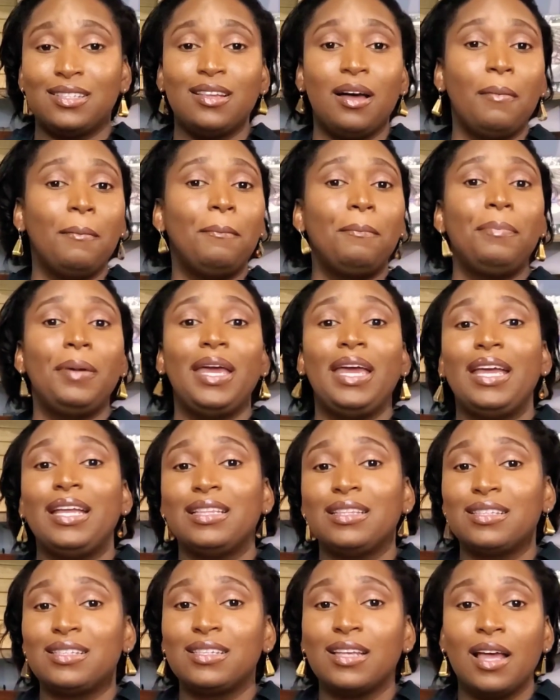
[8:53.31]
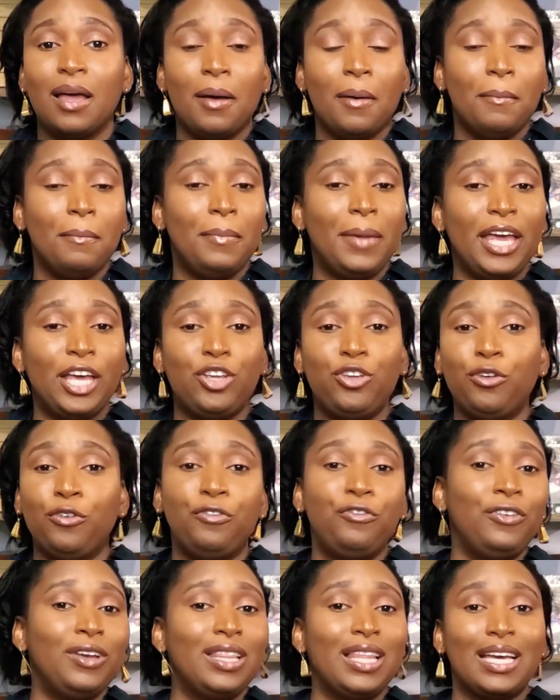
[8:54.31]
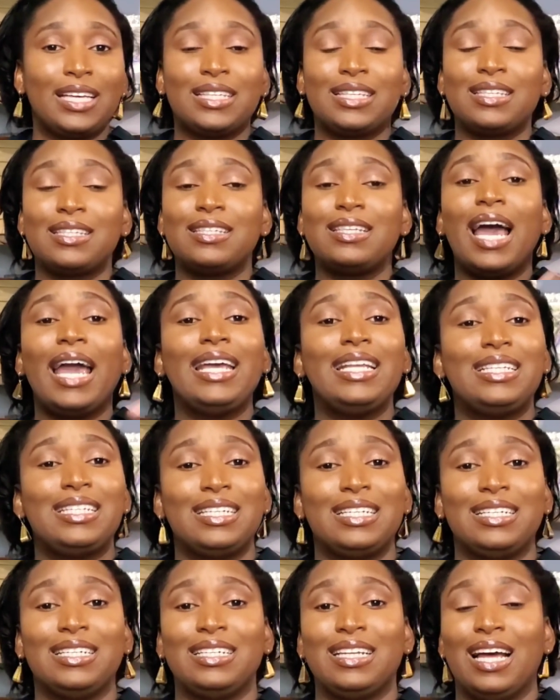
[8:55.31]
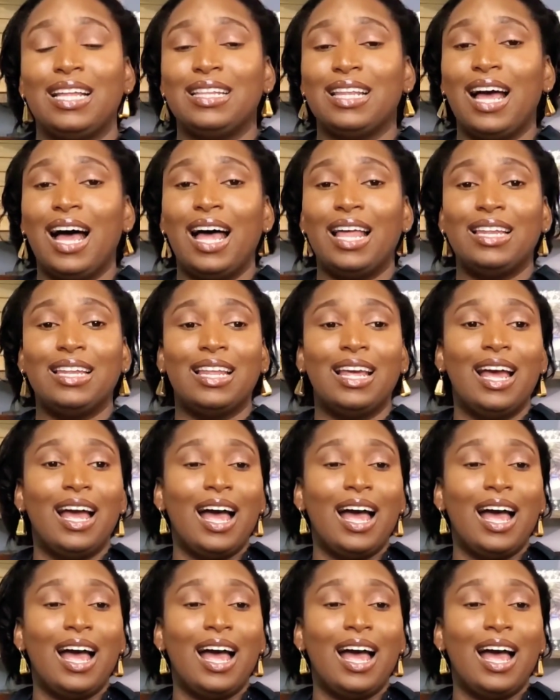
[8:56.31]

Some paints make you feel exciting and